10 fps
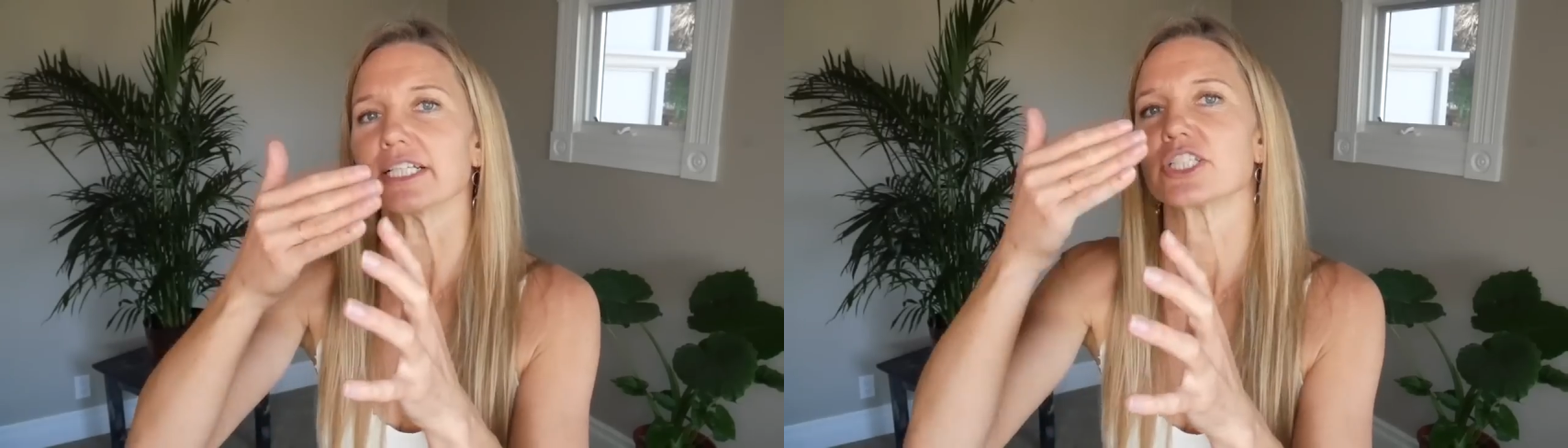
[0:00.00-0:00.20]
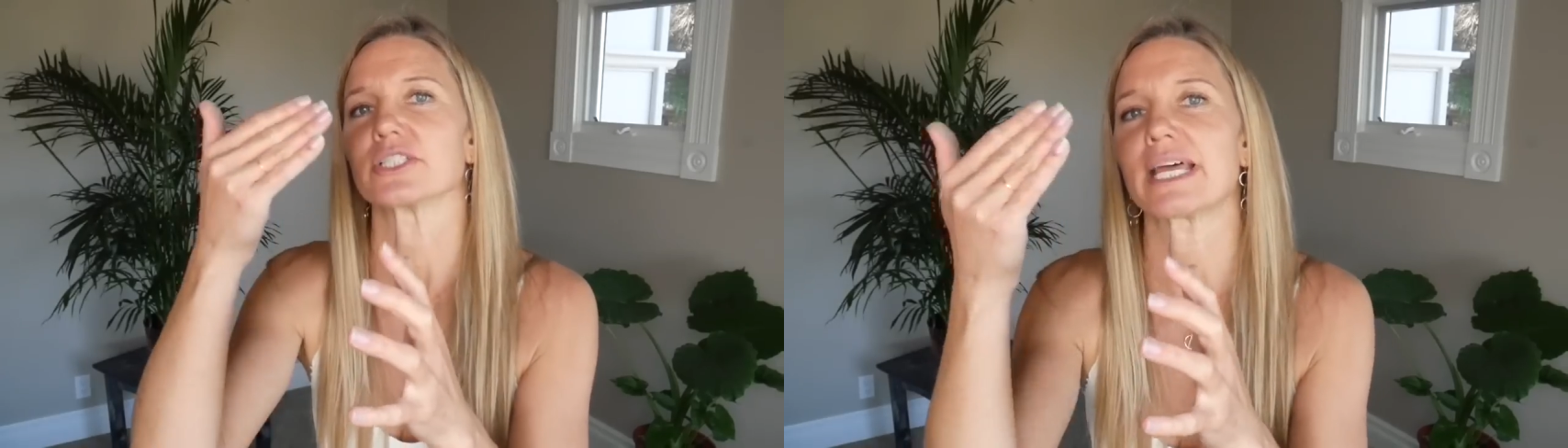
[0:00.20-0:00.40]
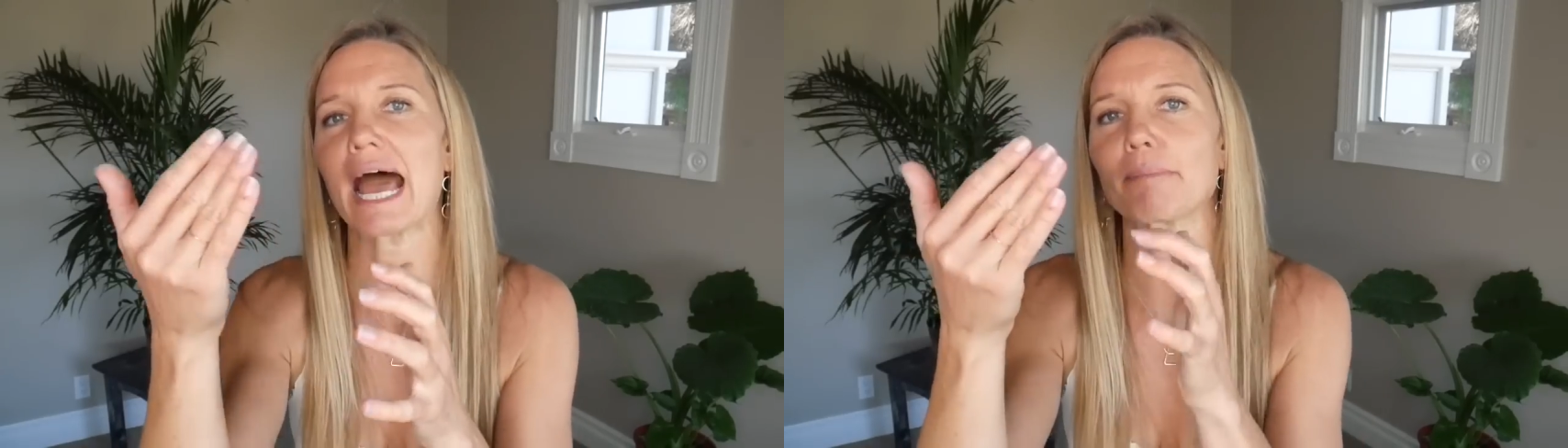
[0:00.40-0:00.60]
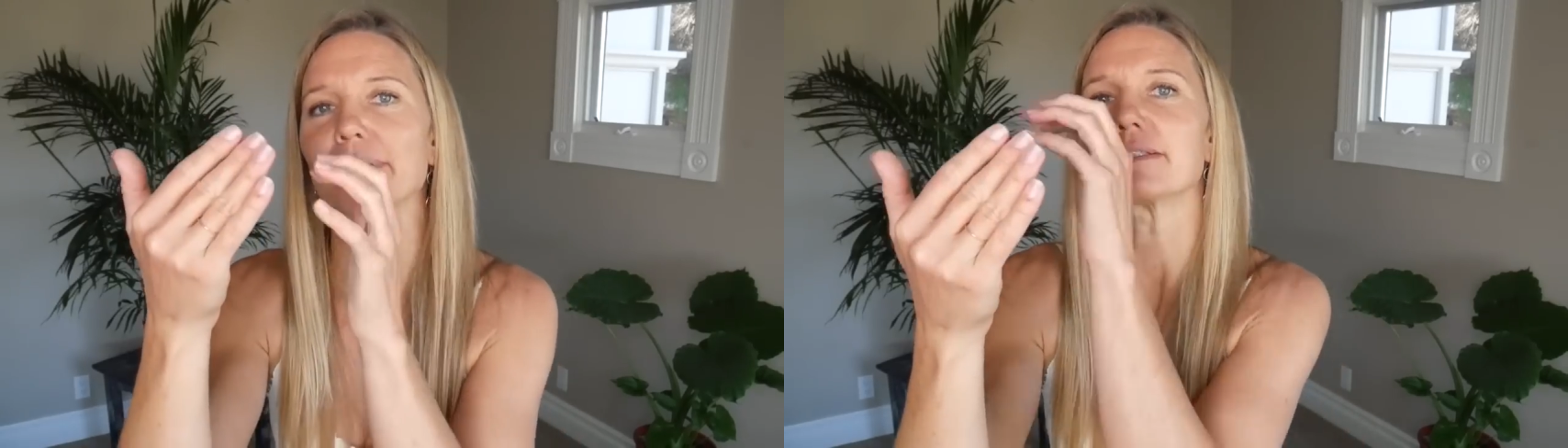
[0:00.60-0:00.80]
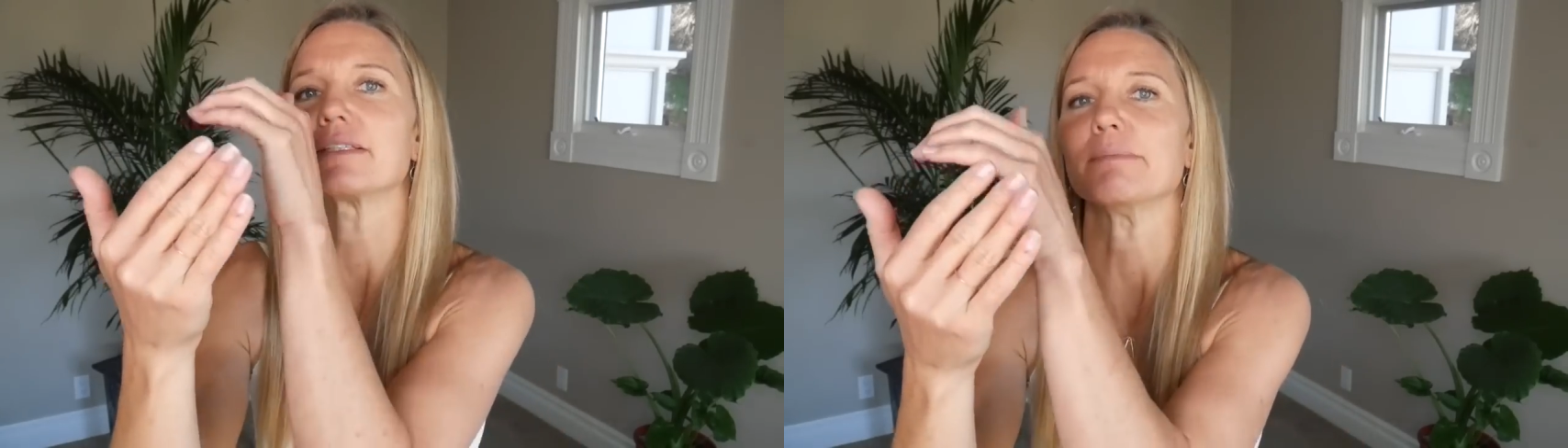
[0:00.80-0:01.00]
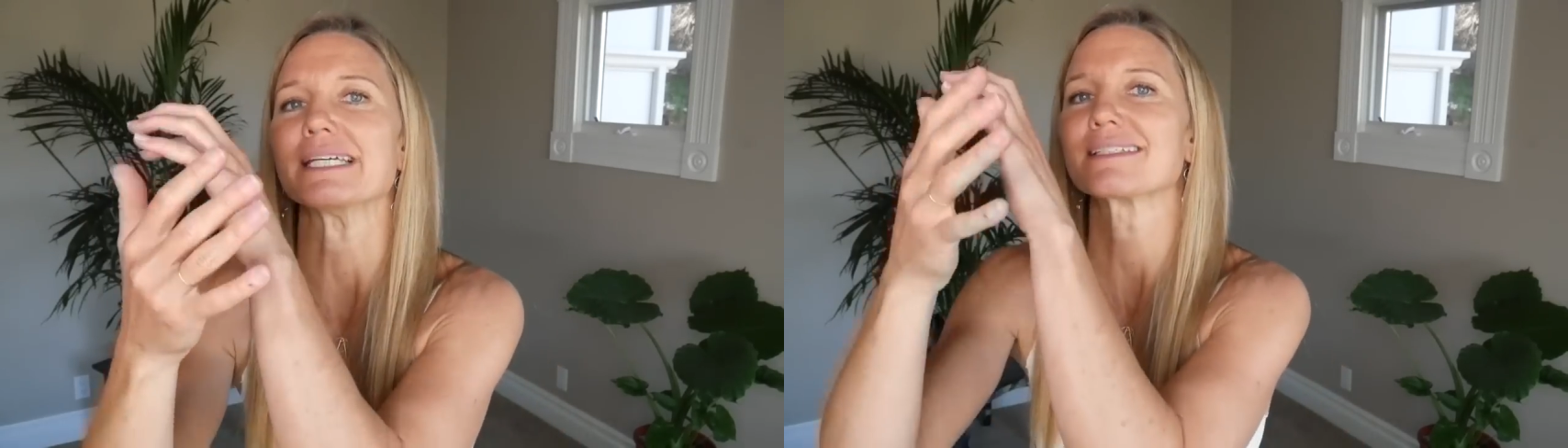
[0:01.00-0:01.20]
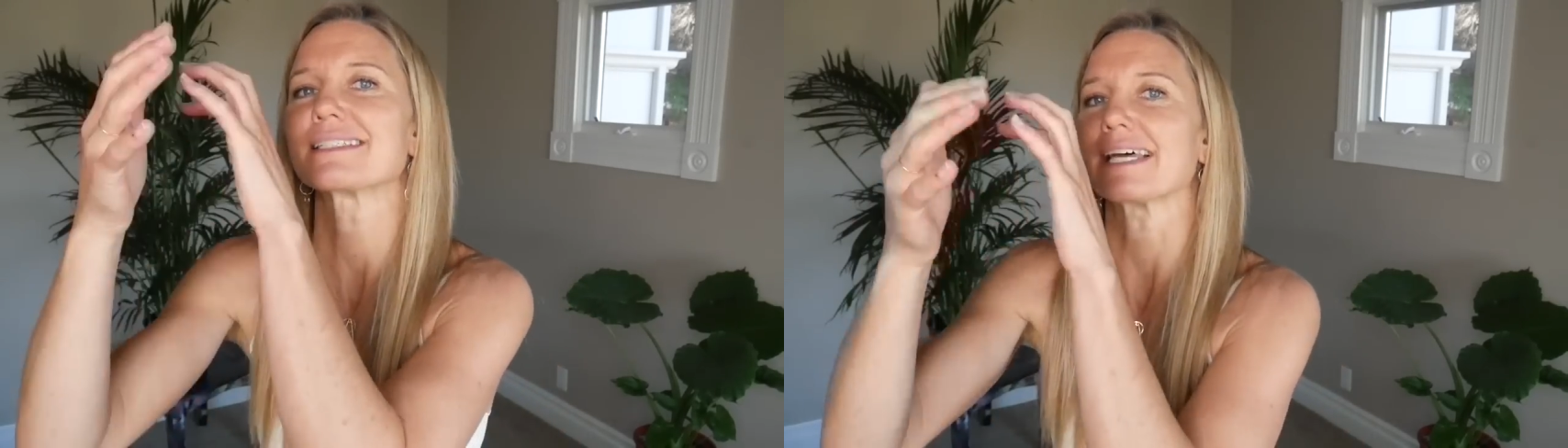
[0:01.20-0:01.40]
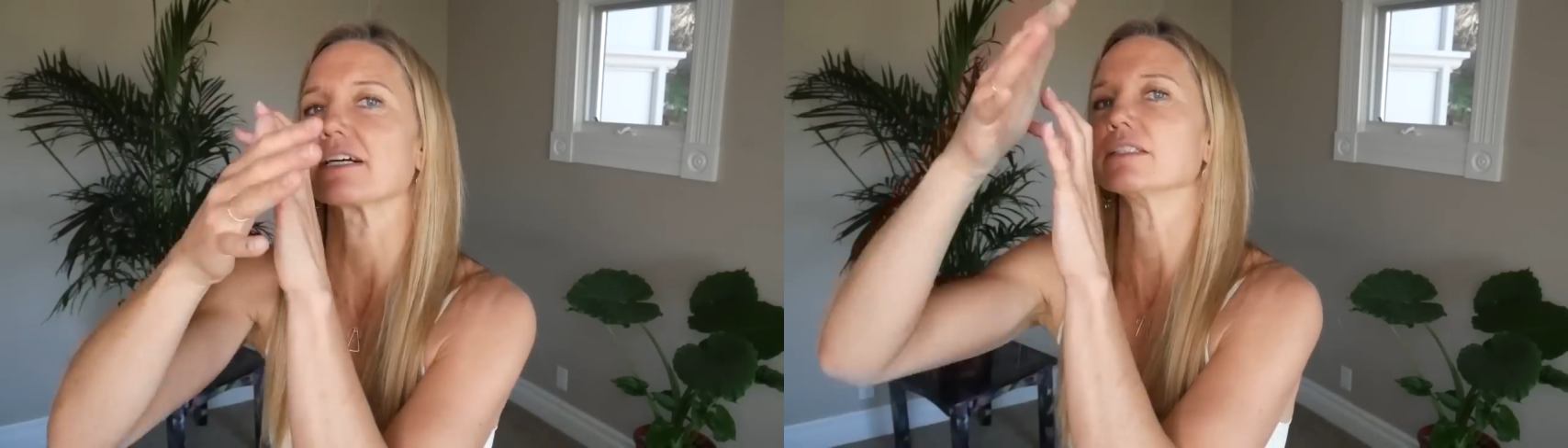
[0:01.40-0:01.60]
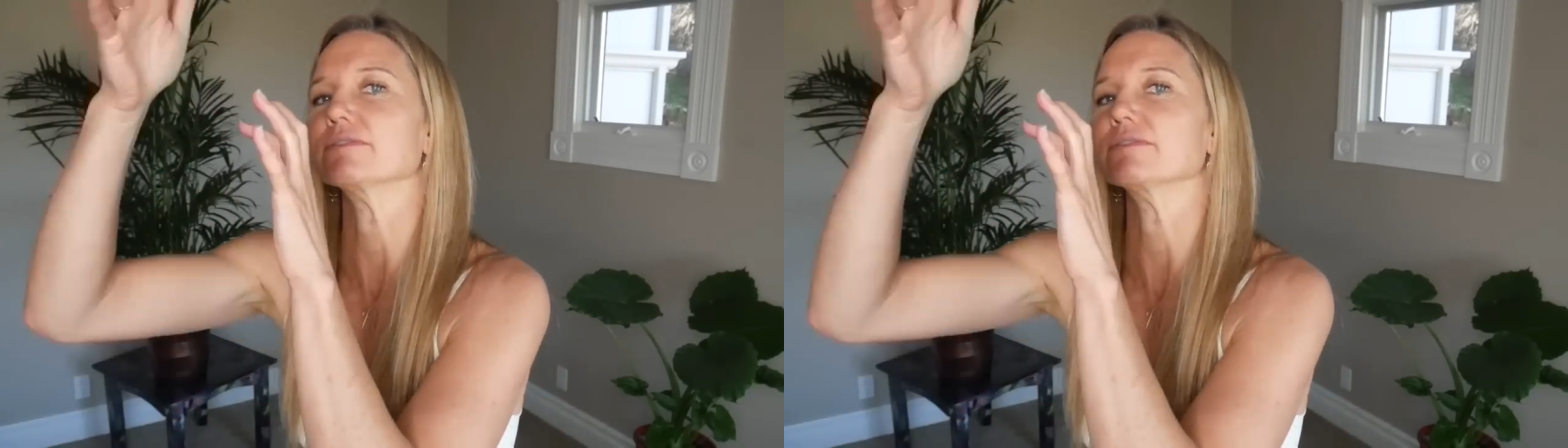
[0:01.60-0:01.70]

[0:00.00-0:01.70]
It just happens to be a cycle